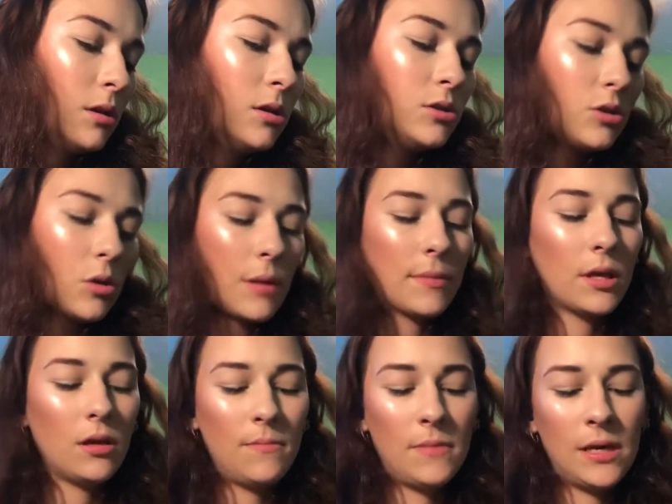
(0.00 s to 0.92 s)
So I'm
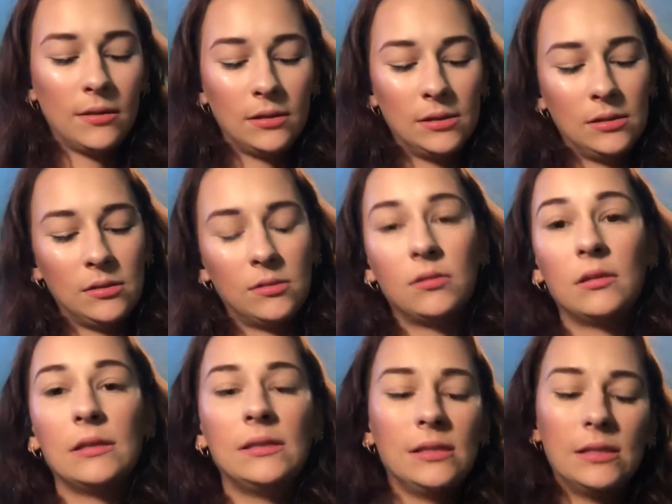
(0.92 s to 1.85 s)
going to mix,
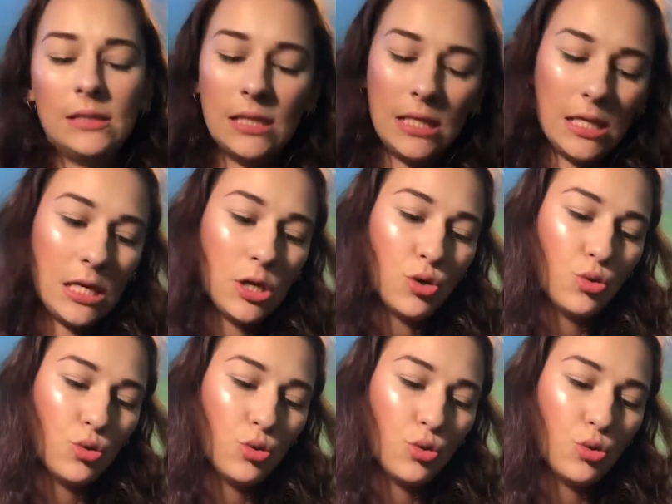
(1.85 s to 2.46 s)
this is the